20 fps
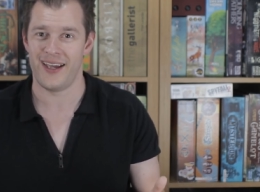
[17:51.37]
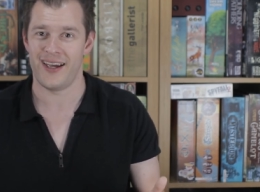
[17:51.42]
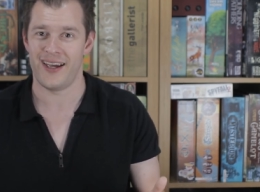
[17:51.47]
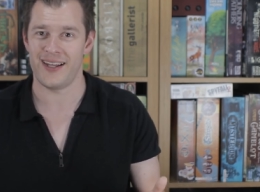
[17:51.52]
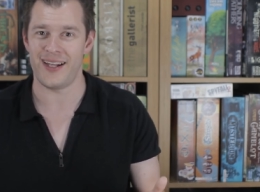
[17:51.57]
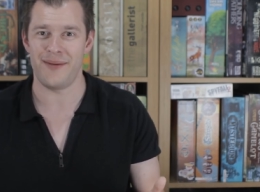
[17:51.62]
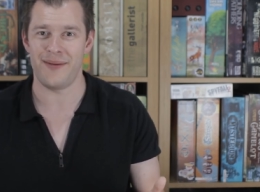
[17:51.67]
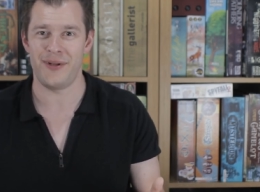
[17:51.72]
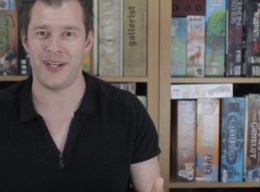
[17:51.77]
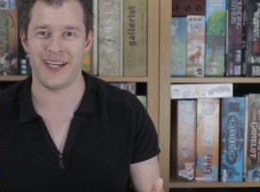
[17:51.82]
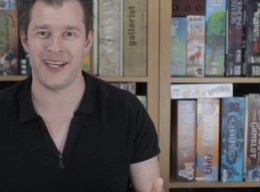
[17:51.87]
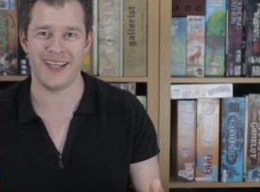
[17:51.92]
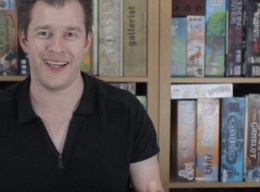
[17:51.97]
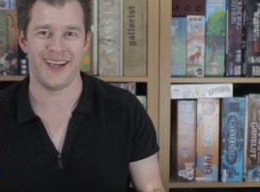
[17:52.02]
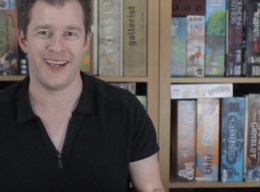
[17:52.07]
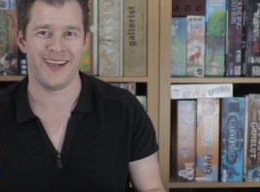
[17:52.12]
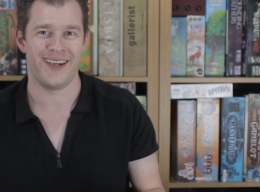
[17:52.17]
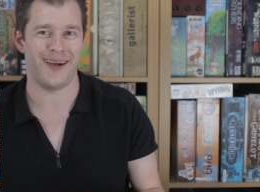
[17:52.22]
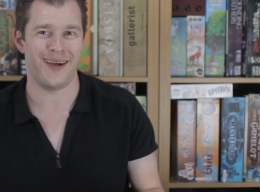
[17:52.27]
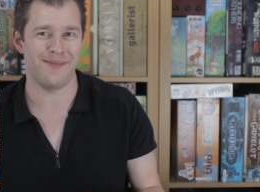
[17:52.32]
And I'm like,
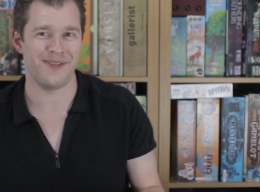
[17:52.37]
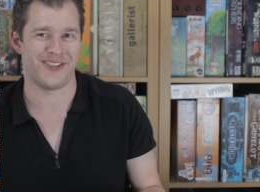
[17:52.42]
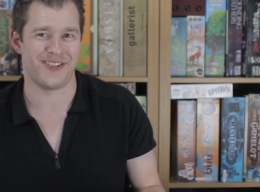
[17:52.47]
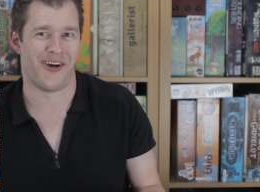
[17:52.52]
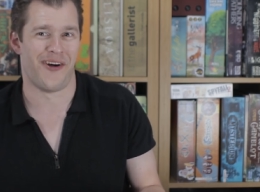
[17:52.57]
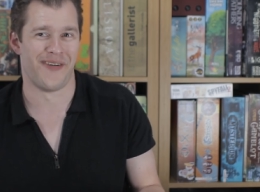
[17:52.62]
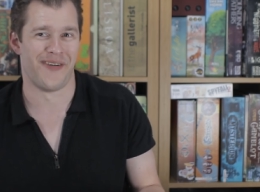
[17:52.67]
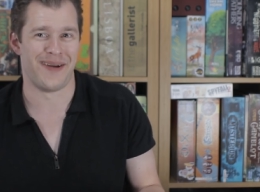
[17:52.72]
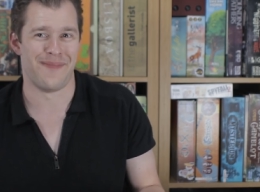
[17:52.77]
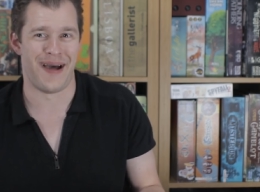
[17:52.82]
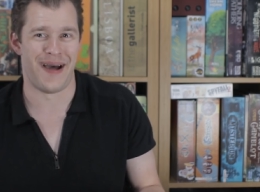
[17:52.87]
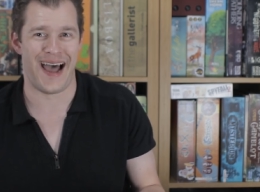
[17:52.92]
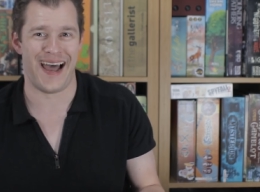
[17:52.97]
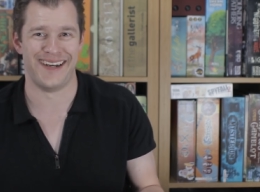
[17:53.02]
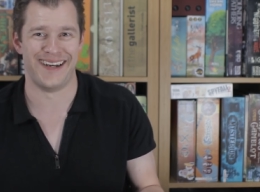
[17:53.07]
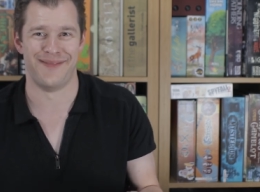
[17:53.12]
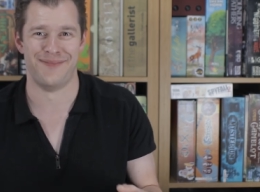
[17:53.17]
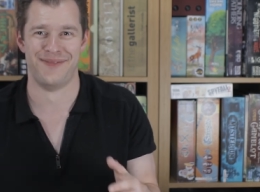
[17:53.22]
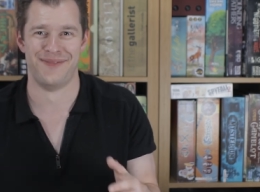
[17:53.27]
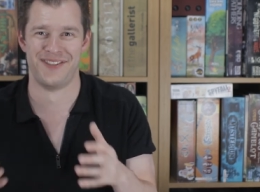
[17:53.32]
I'm sorry,
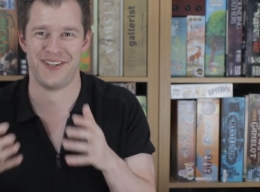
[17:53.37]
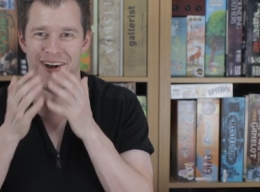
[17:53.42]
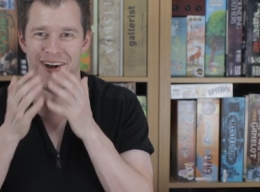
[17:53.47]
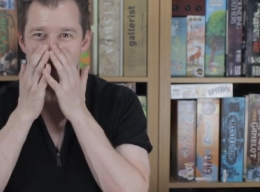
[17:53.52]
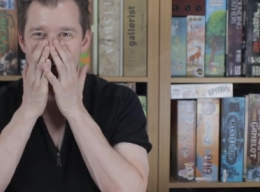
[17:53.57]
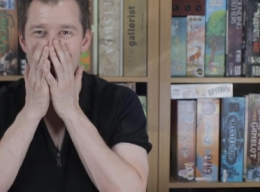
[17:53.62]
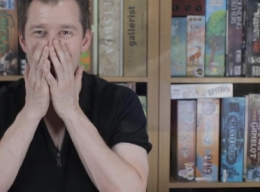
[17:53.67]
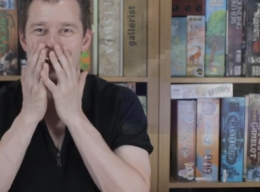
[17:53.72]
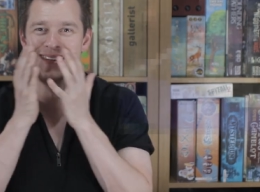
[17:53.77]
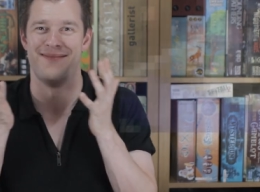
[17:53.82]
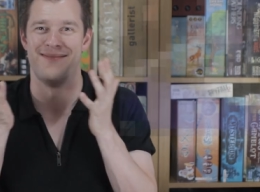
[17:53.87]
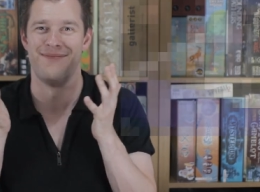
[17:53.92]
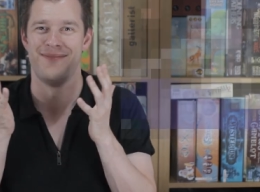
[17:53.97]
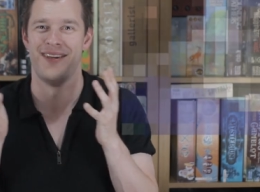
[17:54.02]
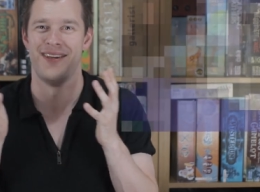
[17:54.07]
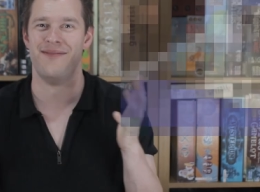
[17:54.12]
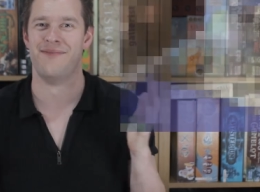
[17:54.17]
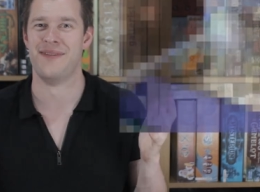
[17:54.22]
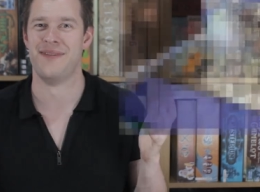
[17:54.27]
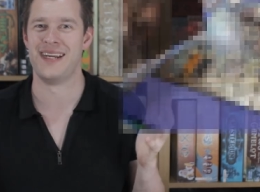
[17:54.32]
man. I'm sorry. I
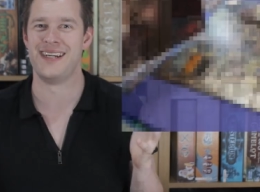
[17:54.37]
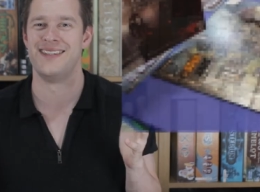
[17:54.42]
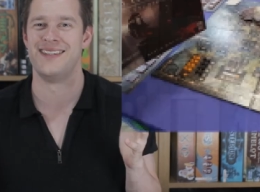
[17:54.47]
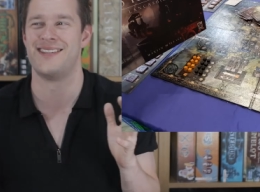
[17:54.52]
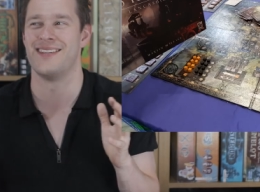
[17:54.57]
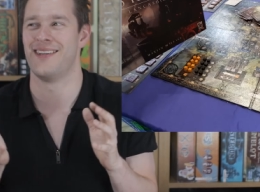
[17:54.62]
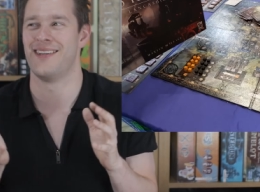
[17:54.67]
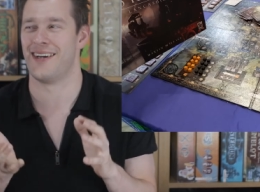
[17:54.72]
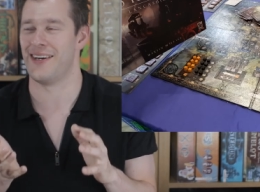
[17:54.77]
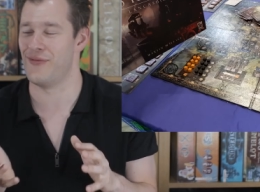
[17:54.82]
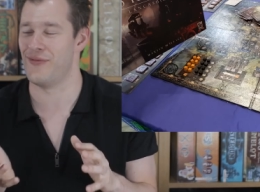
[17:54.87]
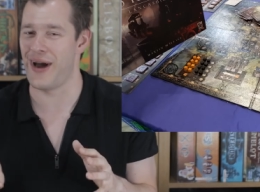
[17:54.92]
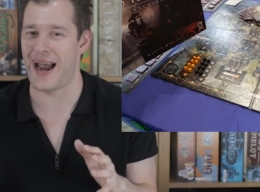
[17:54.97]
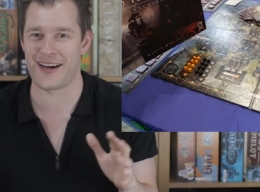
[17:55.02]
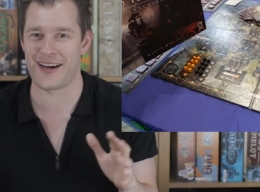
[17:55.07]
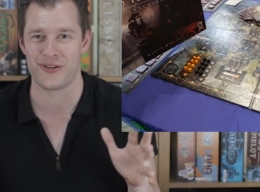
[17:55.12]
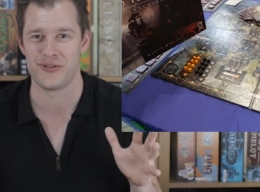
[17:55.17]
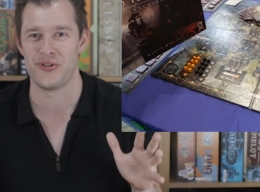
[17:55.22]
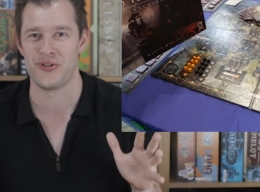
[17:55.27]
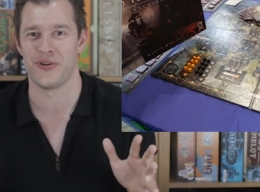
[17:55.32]
didn't mean to, like,
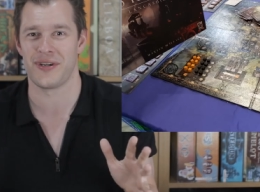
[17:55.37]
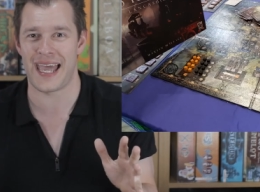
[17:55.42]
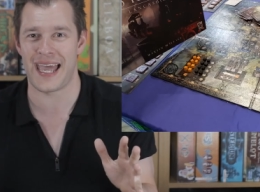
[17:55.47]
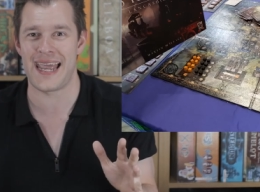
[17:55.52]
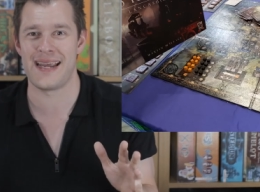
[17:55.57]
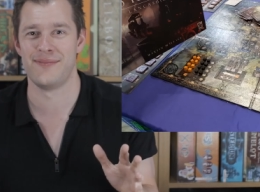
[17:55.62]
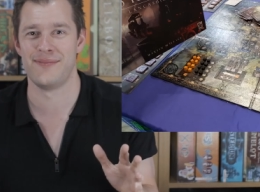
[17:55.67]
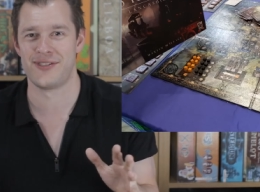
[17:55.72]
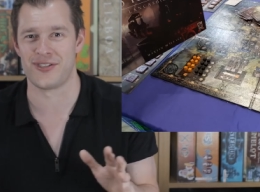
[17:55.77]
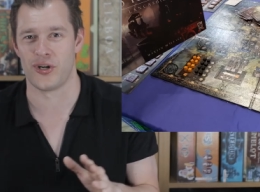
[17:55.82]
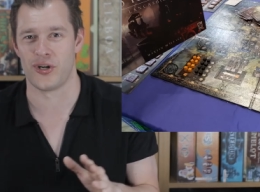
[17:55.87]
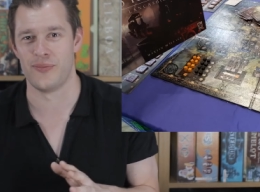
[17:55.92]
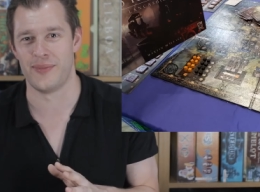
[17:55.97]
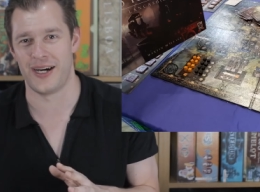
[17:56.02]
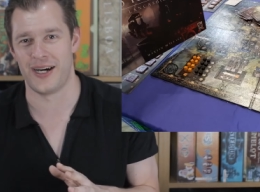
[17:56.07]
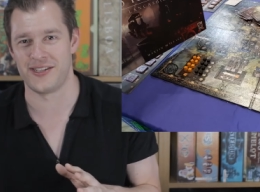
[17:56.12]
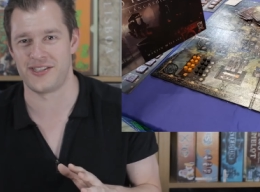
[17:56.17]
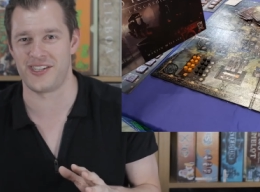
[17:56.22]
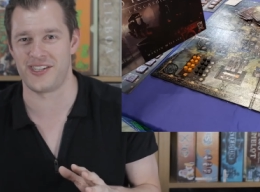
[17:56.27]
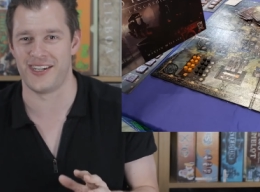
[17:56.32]
rag on your game so
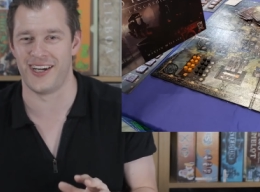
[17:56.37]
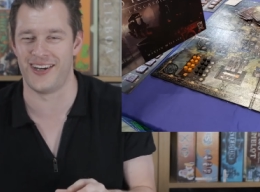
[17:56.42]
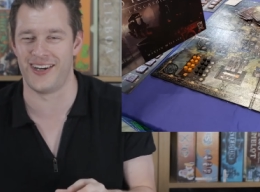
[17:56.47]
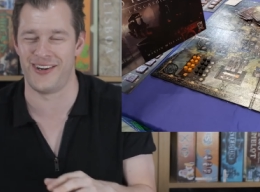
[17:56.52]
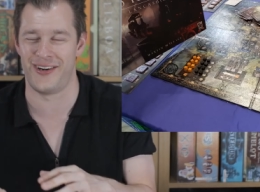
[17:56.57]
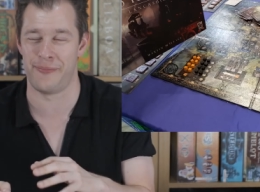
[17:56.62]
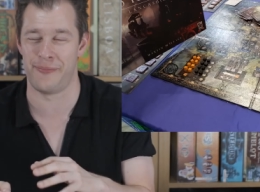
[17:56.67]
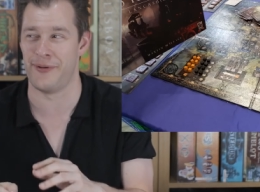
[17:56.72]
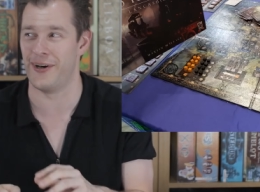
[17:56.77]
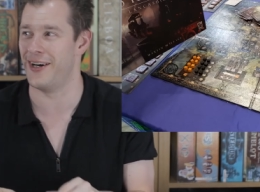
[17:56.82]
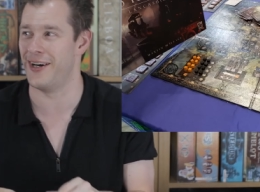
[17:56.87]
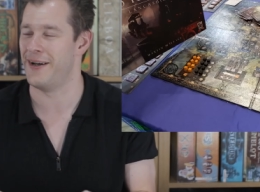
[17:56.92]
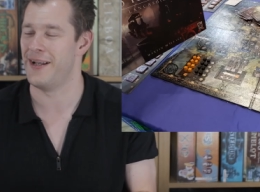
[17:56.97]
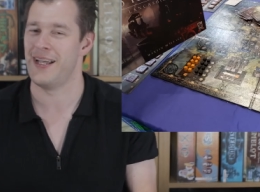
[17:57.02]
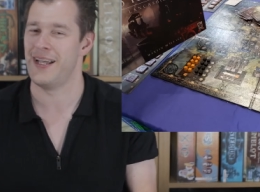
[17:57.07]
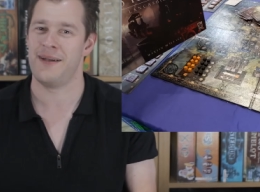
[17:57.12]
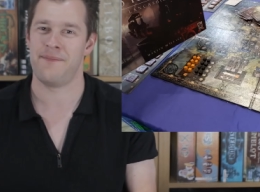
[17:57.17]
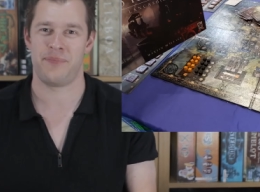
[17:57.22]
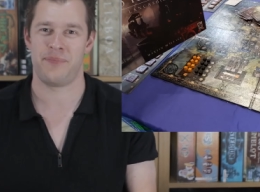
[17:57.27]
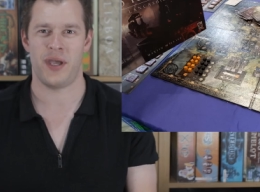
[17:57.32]
much, you know. But,
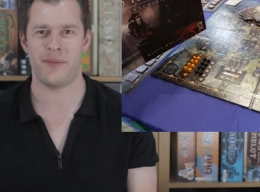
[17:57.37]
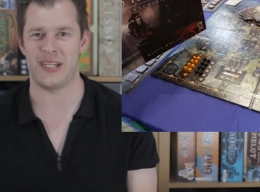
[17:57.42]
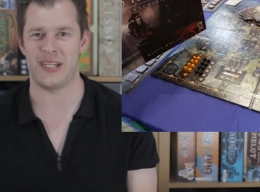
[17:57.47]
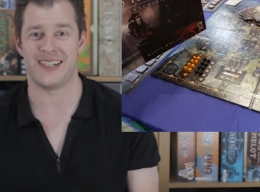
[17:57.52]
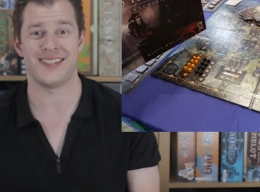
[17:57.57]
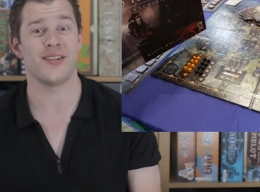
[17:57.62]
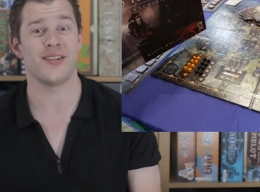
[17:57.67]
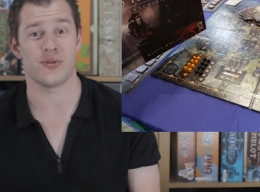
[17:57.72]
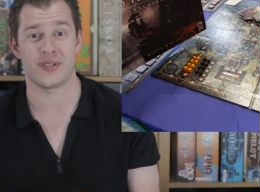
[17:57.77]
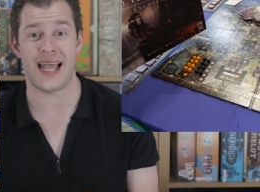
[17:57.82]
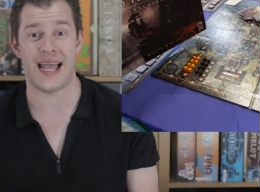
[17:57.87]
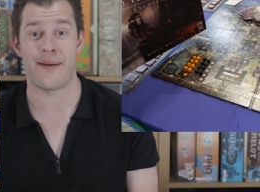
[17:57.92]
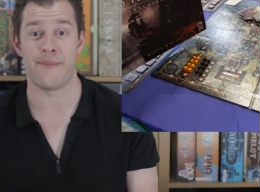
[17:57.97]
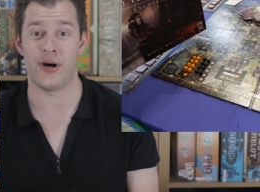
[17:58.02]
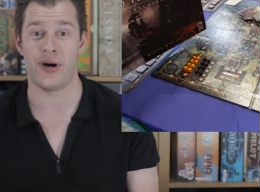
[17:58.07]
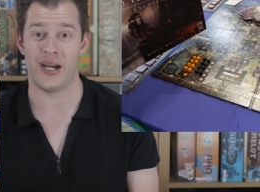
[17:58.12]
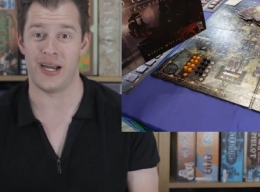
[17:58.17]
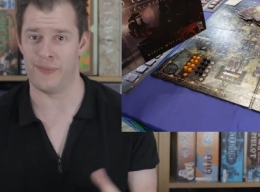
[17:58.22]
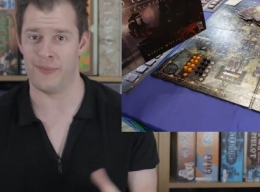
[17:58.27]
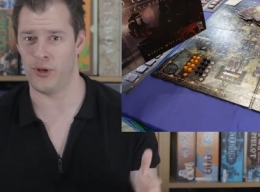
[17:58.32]
I mean, I still stand
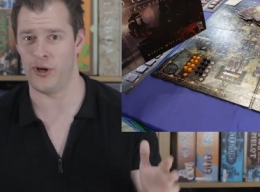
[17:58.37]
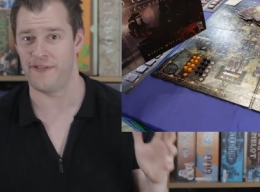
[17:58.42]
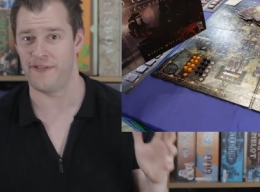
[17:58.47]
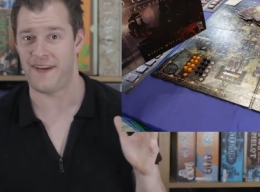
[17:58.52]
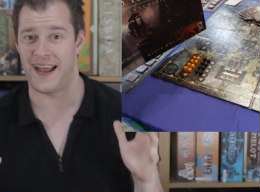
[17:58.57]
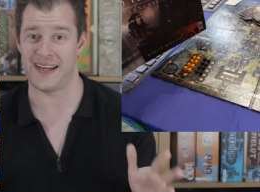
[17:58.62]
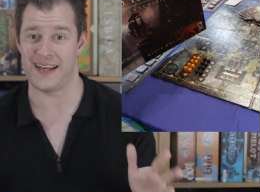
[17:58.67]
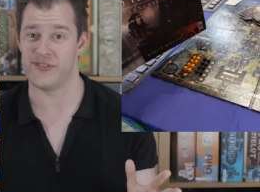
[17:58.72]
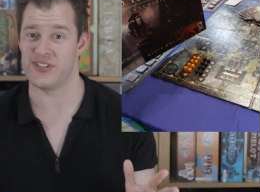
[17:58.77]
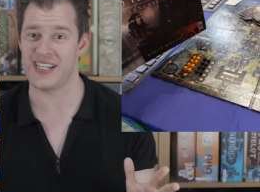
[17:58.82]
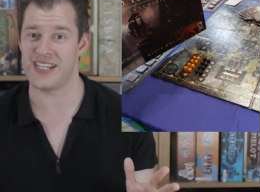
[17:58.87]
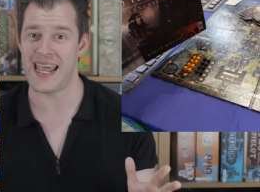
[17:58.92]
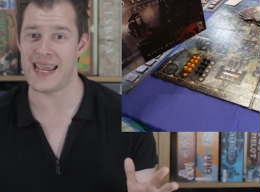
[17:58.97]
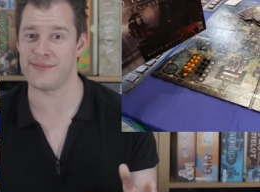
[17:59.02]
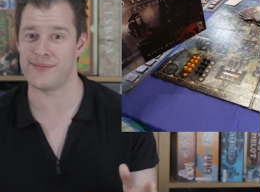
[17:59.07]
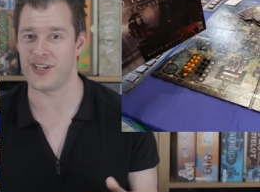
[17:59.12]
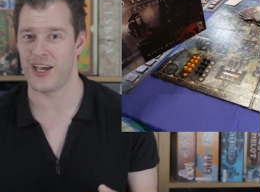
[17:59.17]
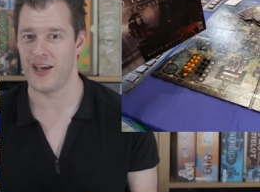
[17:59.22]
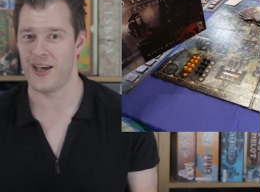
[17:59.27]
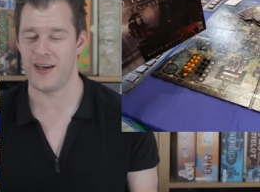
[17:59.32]
by. I'm not a fan of his
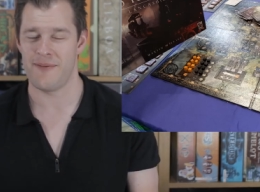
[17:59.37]
games.